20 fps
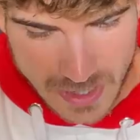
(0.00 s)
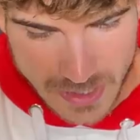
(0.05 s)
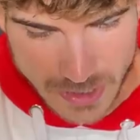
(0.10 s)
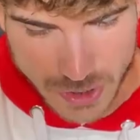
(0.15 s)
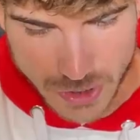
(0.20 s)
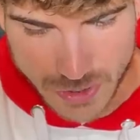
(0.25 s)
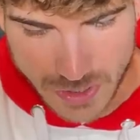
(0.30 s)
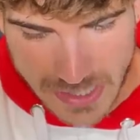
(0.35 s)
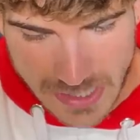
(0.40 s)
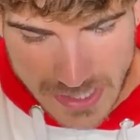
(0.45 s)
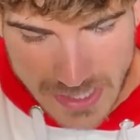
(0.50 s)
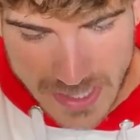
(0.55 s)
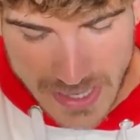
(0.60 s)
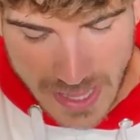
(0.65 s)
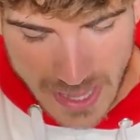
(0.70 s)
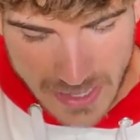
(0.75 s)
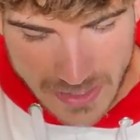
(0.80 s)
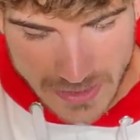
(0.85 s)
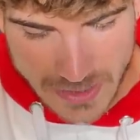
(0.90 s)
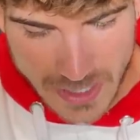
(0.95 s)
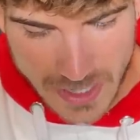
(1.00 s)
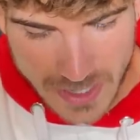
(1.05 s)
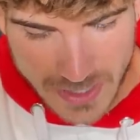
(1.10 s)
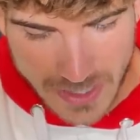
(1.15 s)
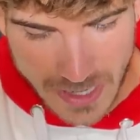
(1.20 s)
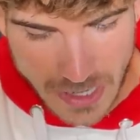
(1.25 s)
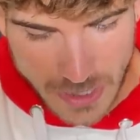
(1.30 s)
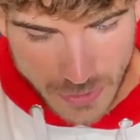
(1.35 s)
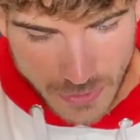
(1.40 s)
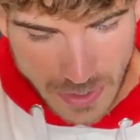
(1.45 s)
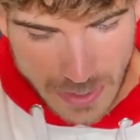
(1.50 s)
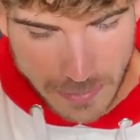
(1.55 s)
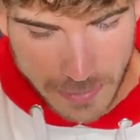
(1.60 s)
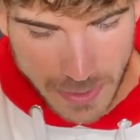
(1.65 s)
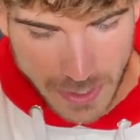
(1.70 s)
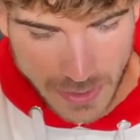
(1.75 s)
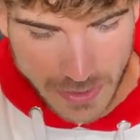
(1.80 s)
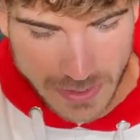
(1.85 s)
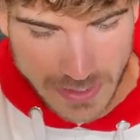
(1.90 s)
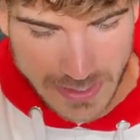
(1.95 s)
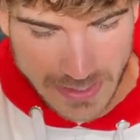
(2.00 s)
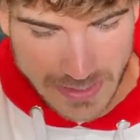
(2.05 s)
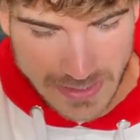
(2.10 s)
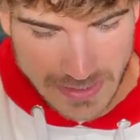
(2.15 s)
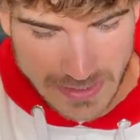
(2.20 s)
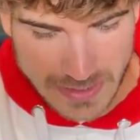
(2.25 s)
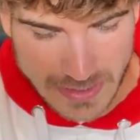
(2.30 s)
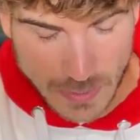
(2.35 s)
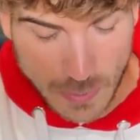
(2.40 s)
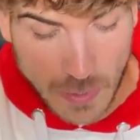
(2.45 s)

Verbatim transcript: Australian cattle dog, and Great Pyrenees.